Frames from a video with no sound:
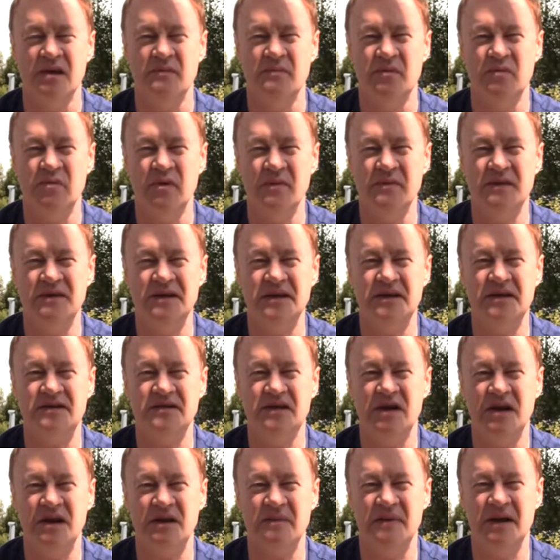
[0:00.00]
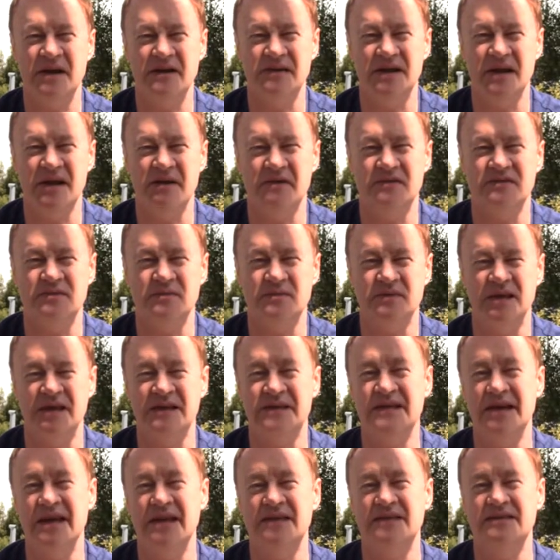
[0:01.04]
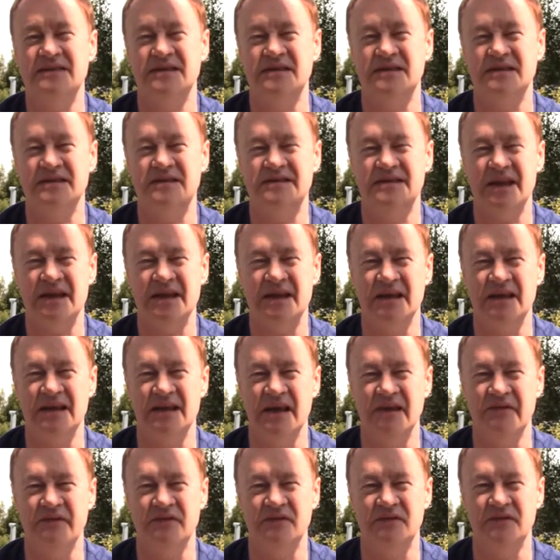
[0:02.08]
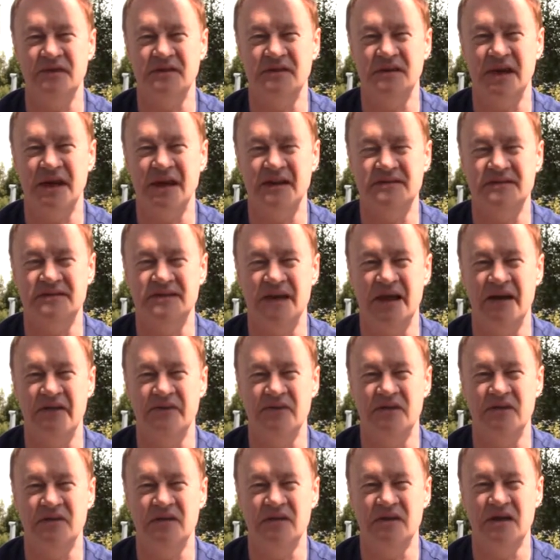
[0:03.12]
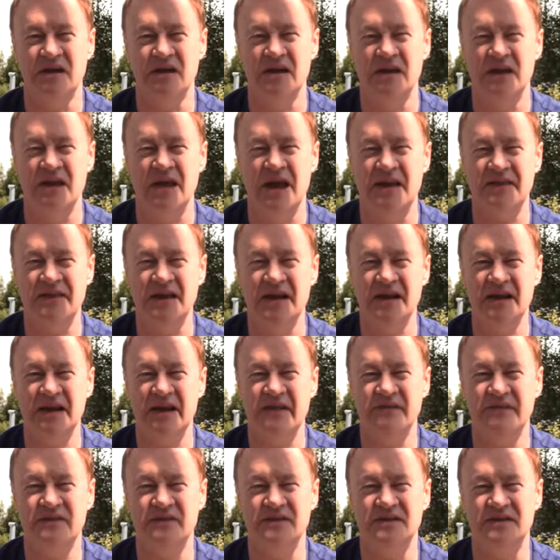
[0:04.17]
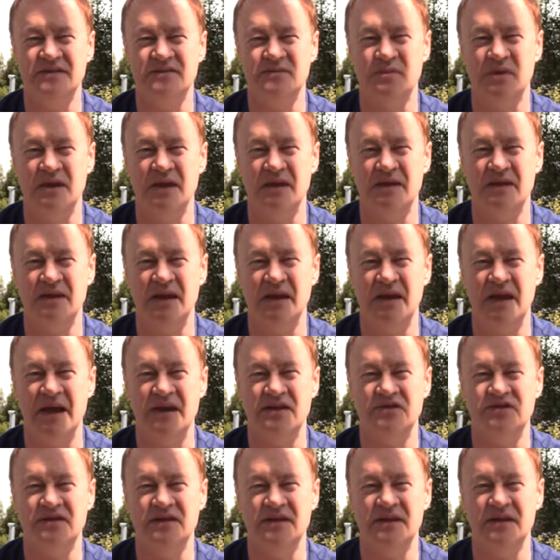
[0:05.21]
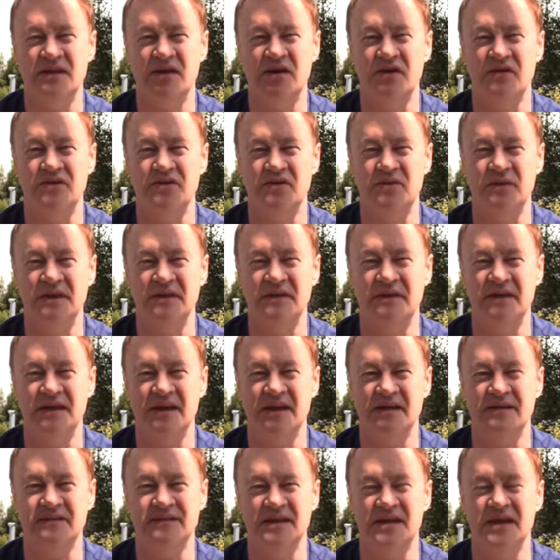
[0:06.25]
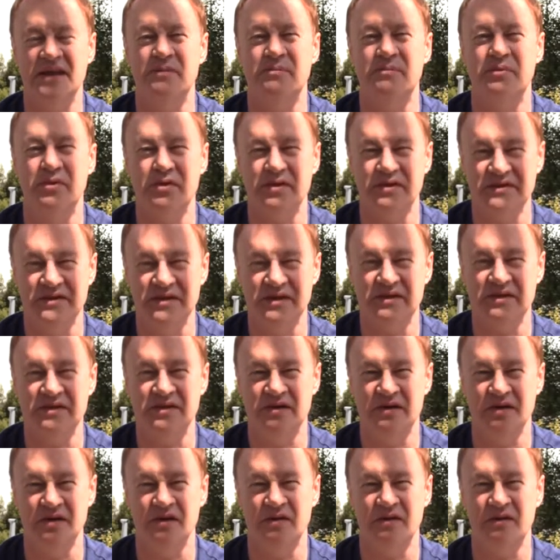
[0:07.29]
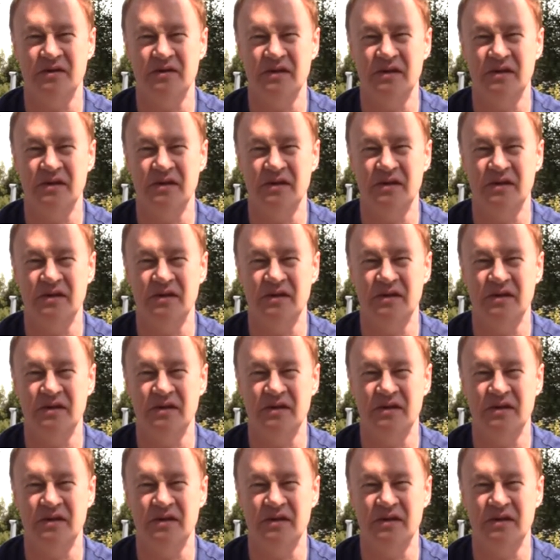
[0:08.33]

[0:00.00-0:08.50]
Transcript: What we need to talk about now is when they take it to the second level, the next level. And that level is when they actually are doing things in person to you.